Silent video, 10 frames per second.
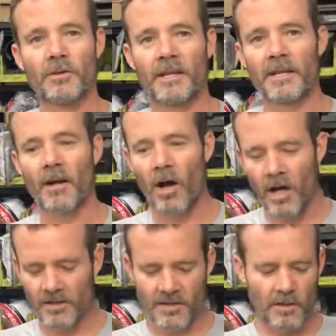that it
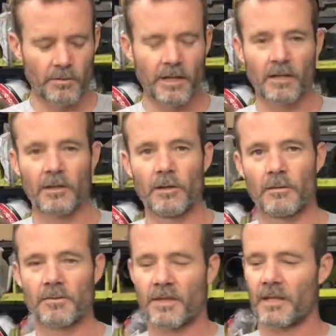also
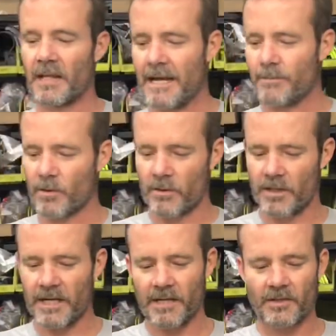includes the labor
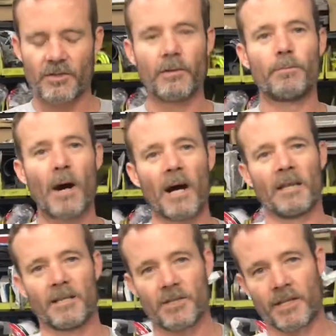needed to
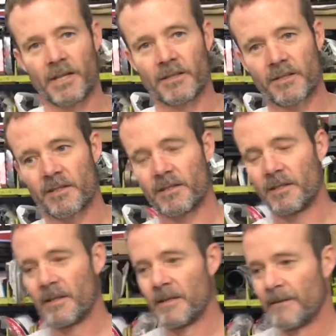polish this.
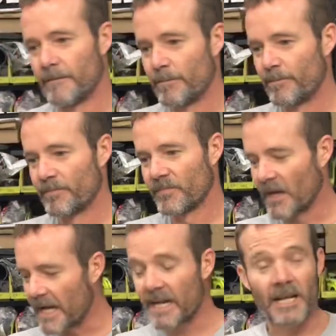
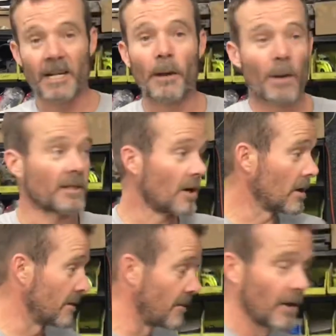And I'm not
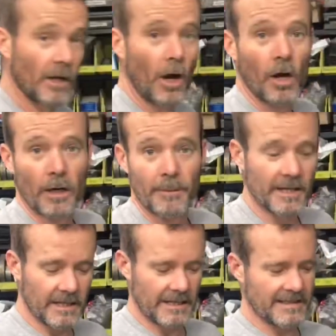talking very long. I mean,
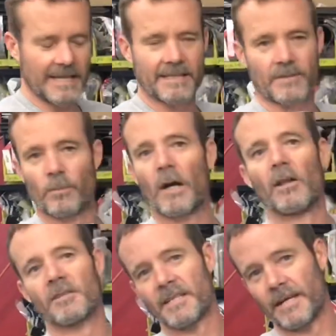it takes, how long
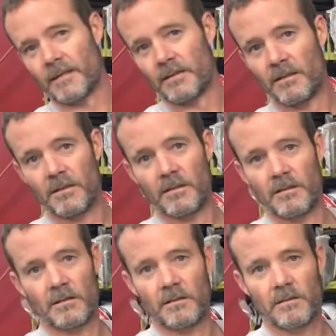does it
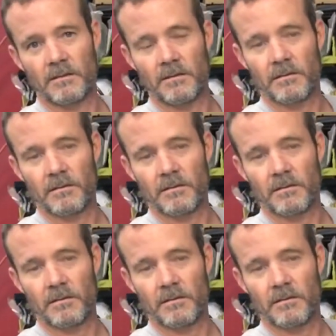take?